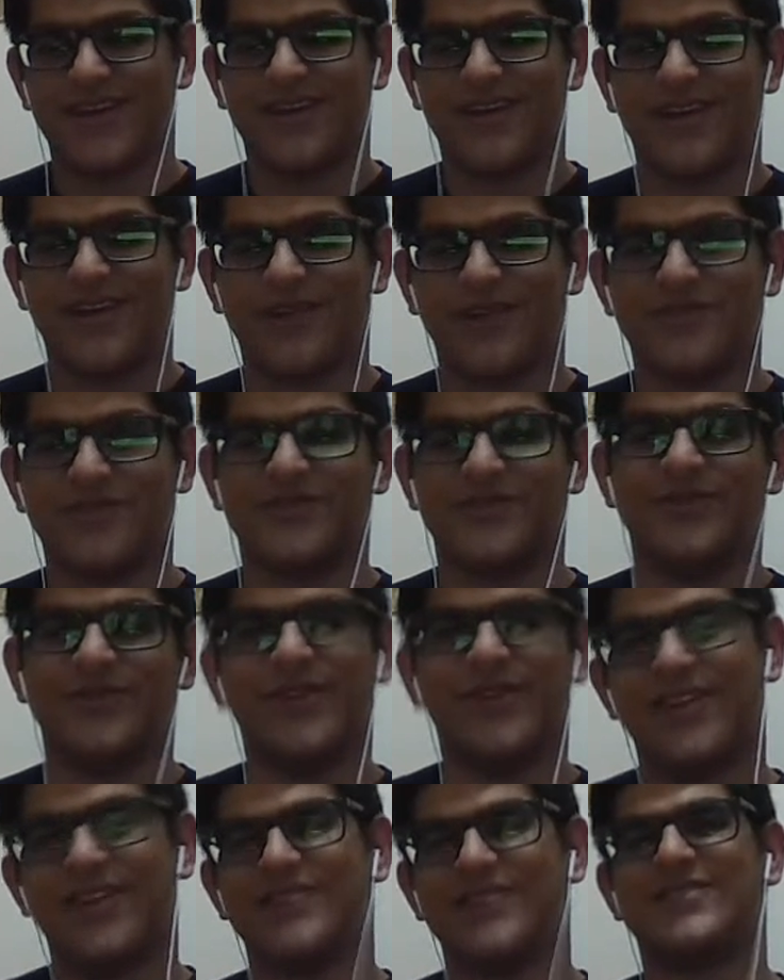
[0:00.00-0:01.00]
That was
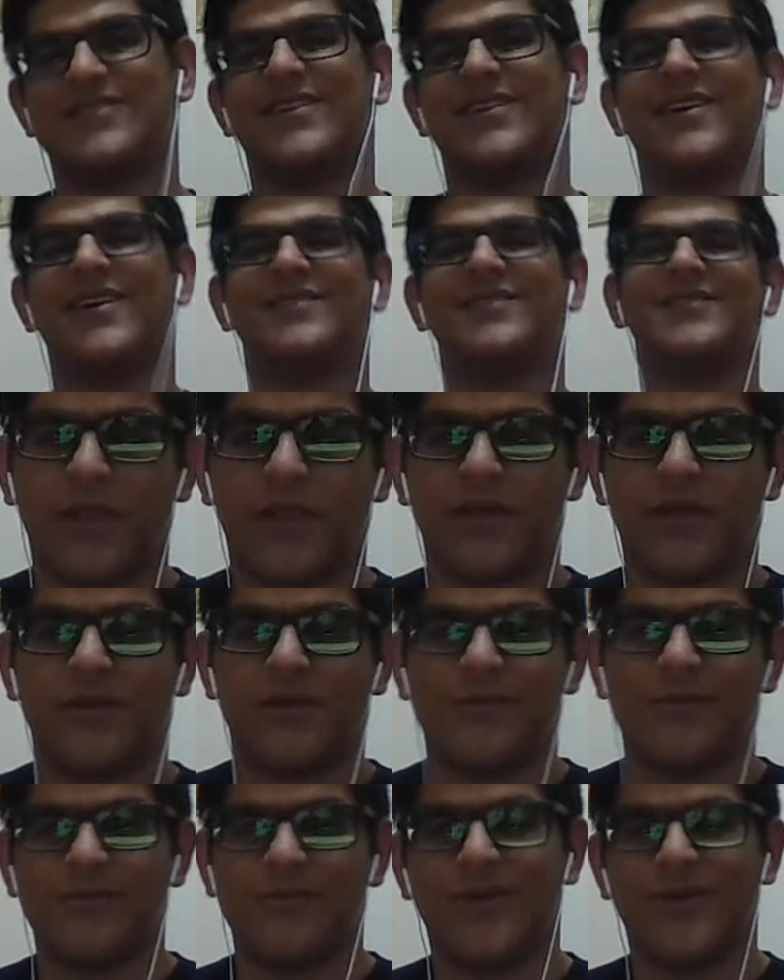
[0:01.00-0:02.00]
really sad
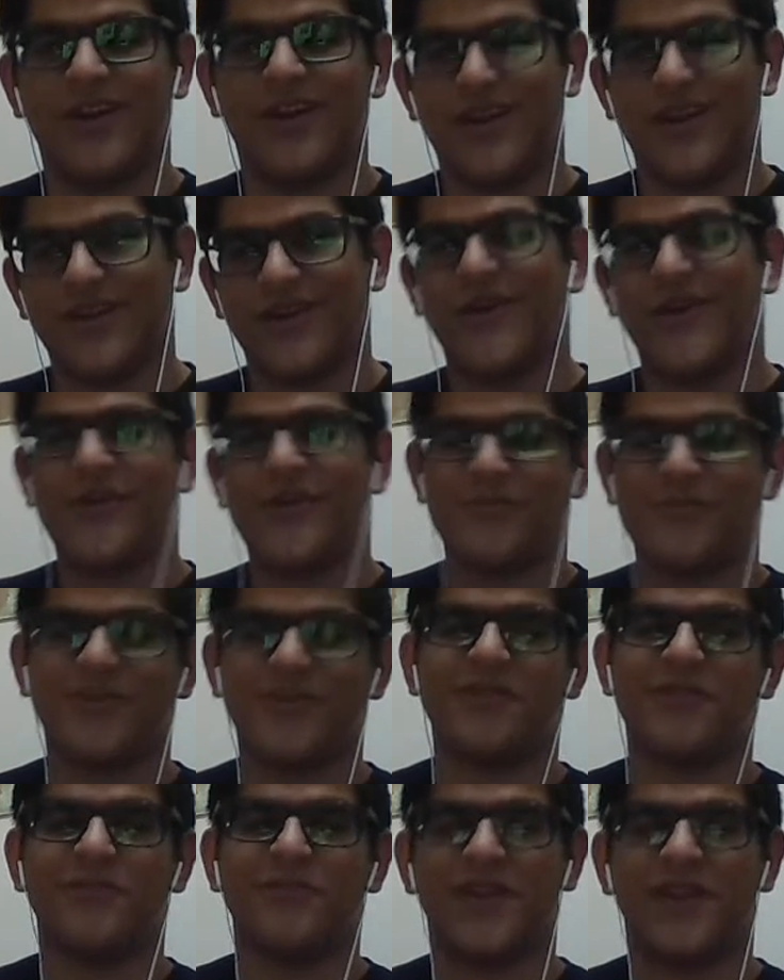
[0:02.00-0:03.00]
but I hope
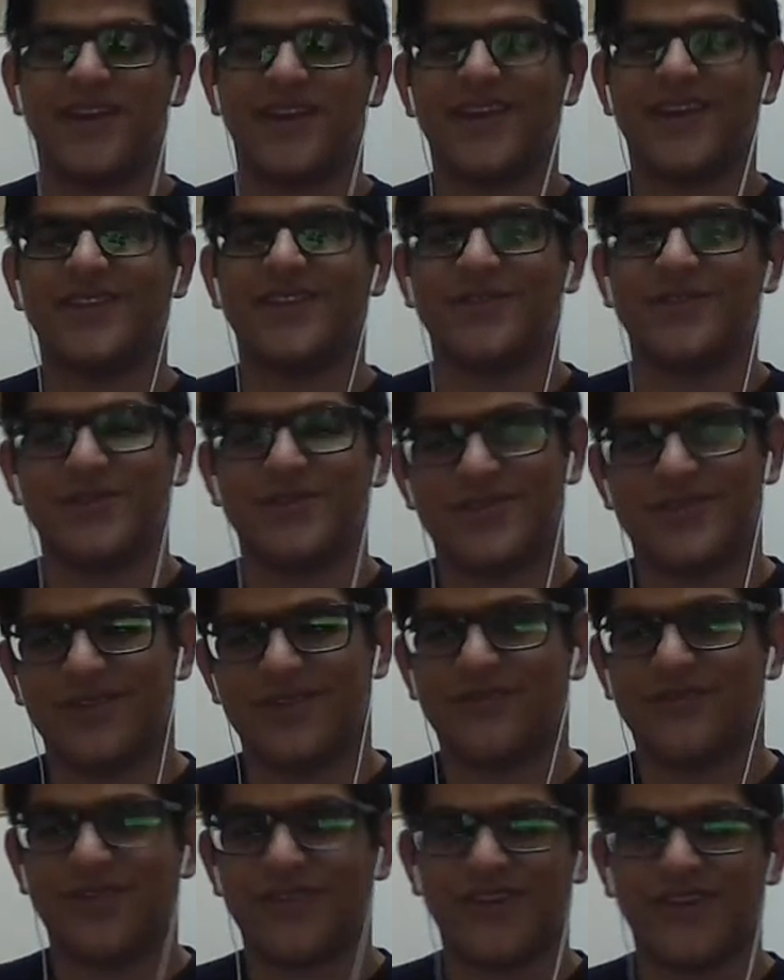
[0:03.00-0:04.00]
they can do
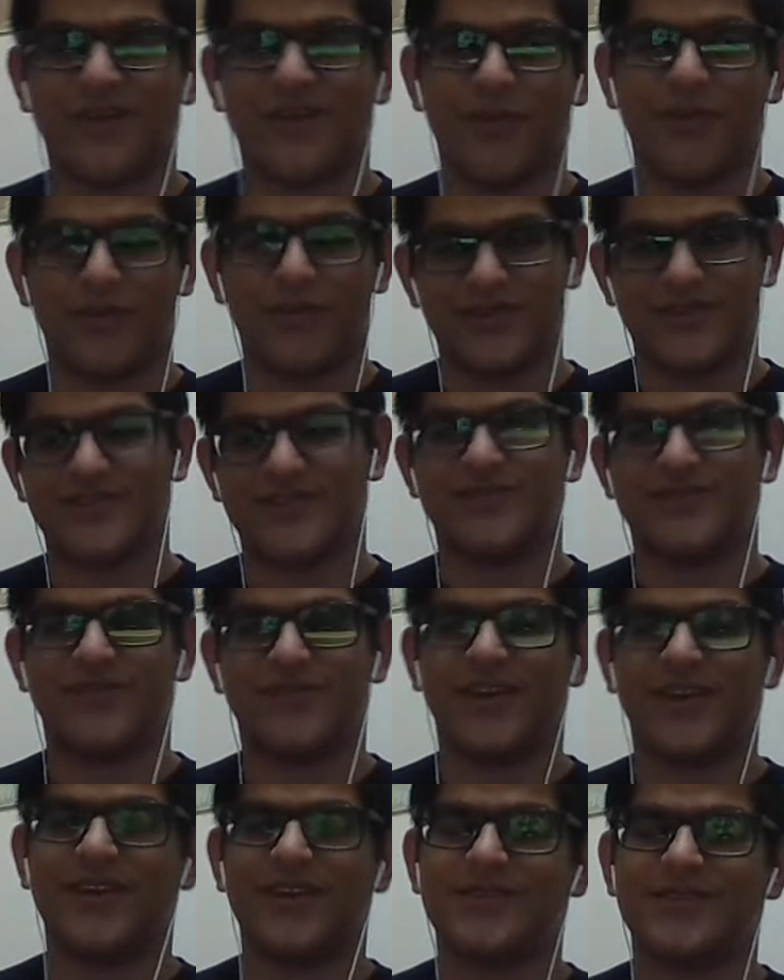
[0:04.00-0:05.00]
something about these
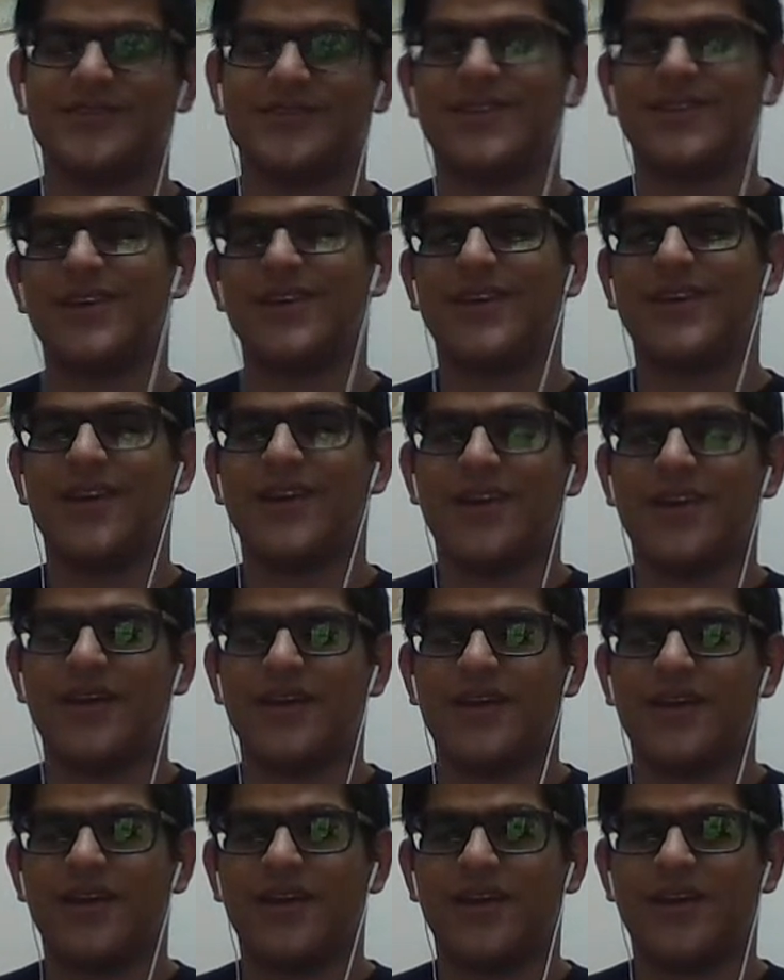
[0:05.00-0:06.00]
things
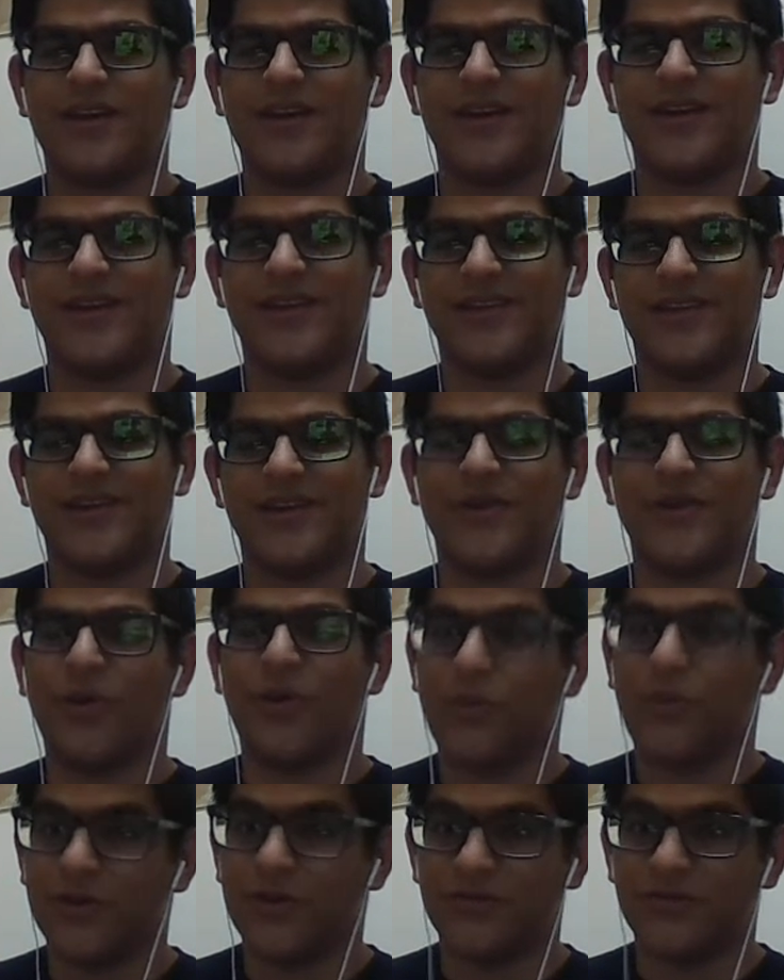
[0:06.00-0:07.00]
and I
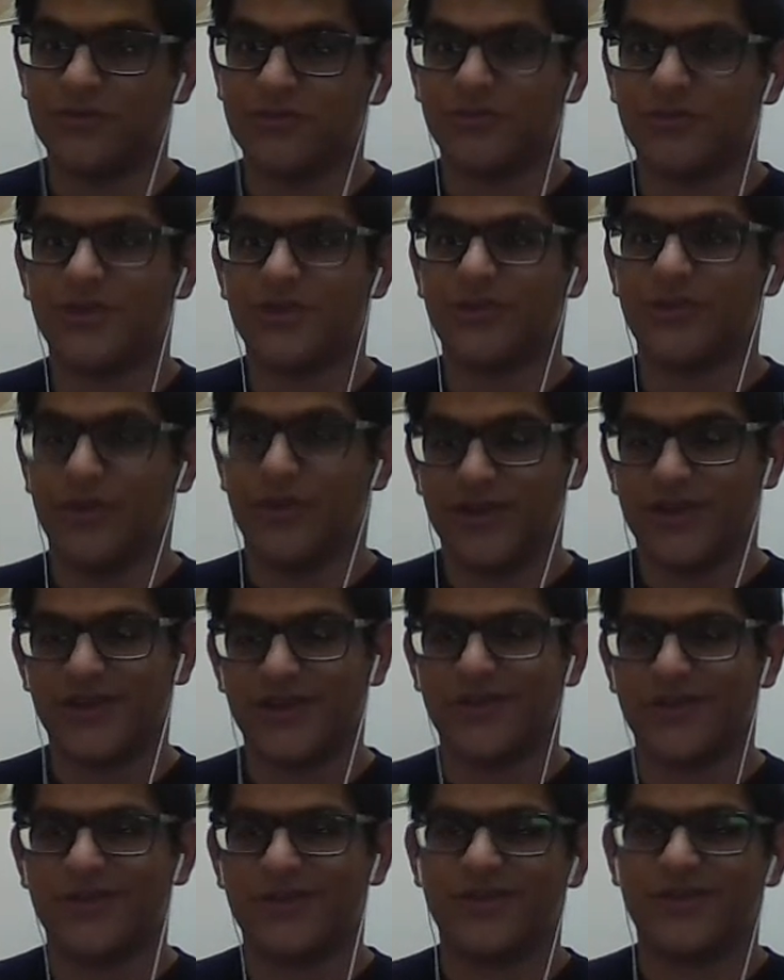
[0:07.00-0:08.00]
hope it will be really
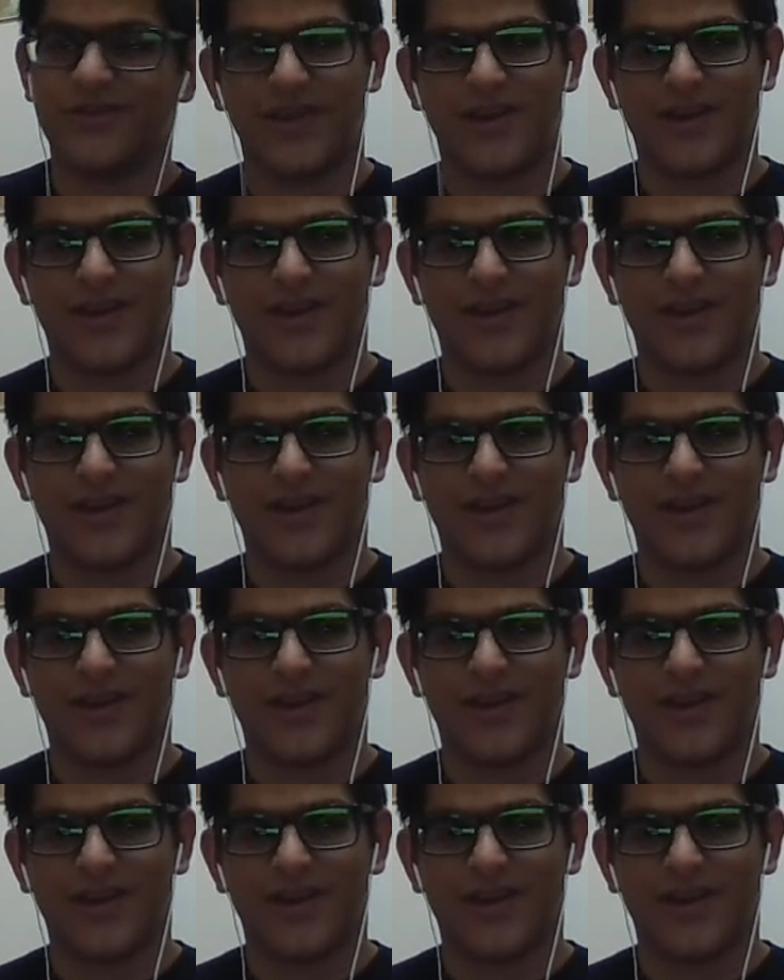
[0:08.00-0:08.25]
good.